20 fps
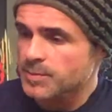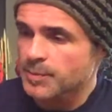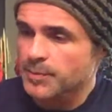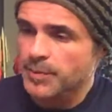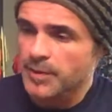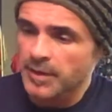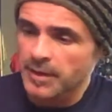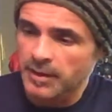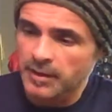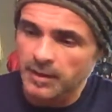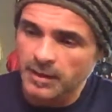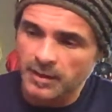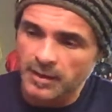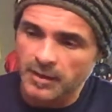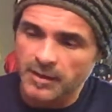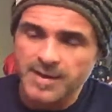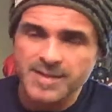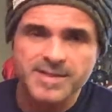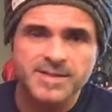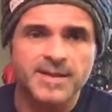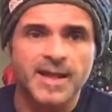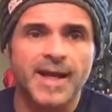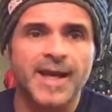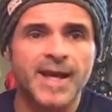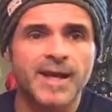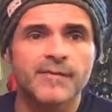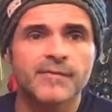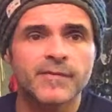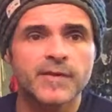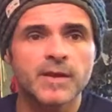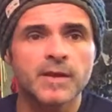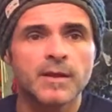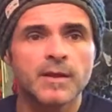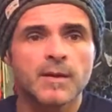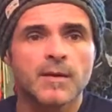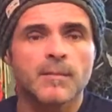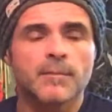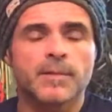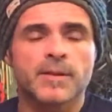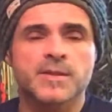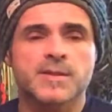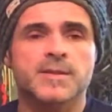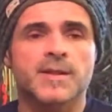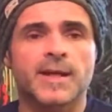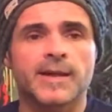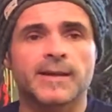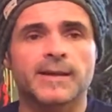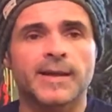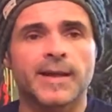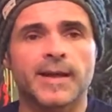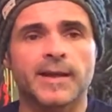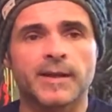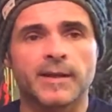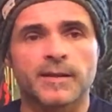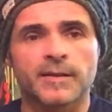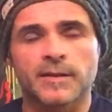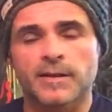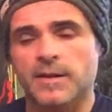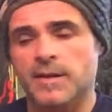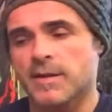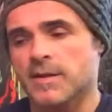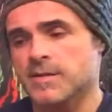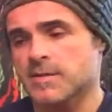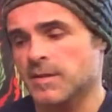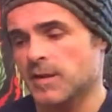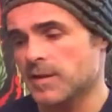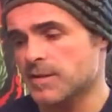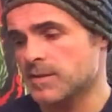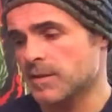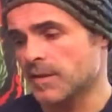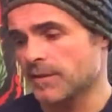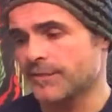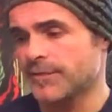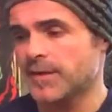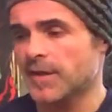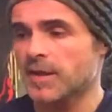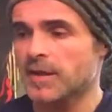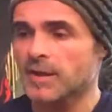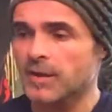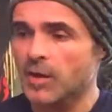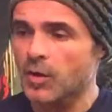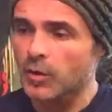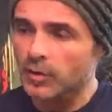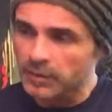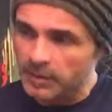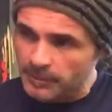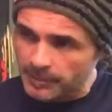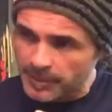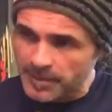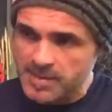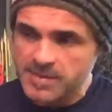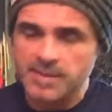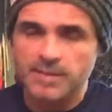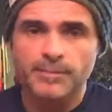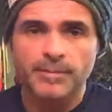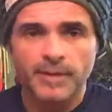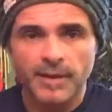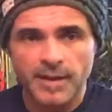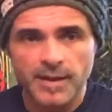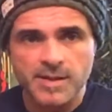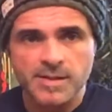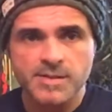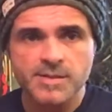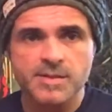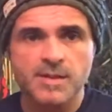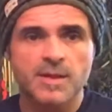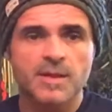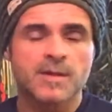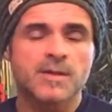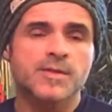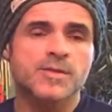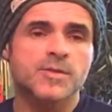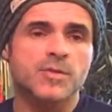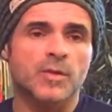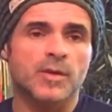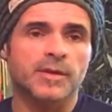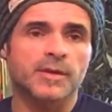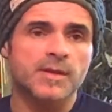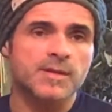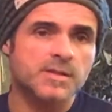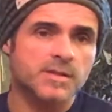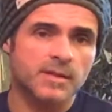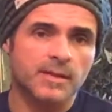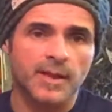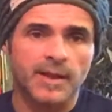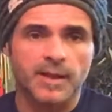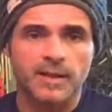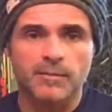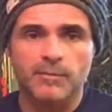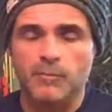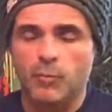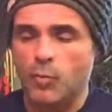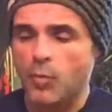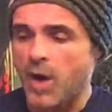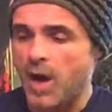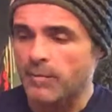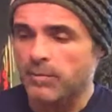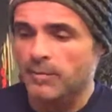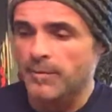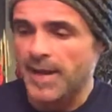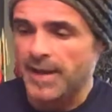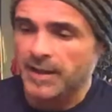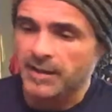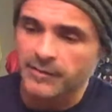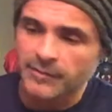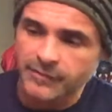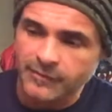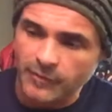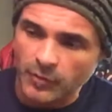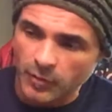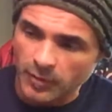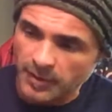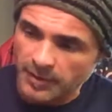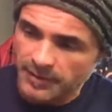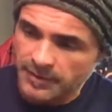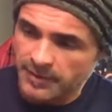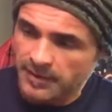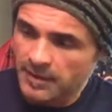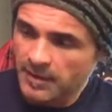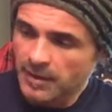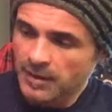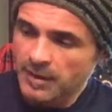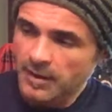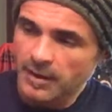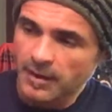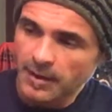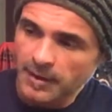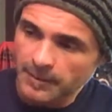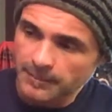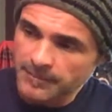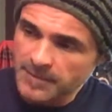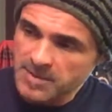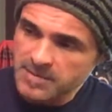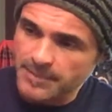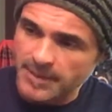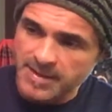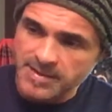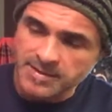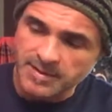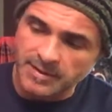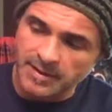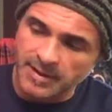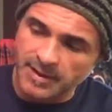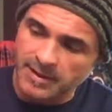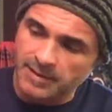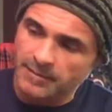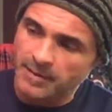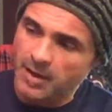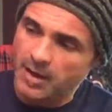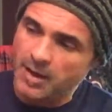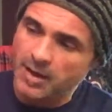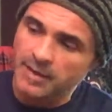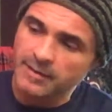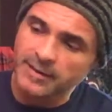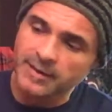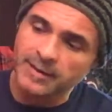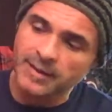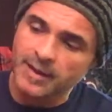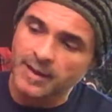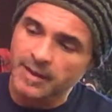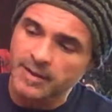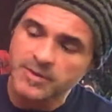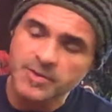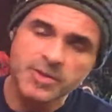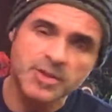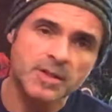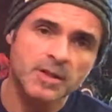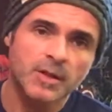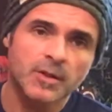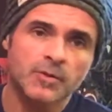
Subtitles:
pretty, it's not heavy, but it's not light either. There's enough there to hold the piece in place so it doesn't like wobble back and forth. It's basically him on the ledge,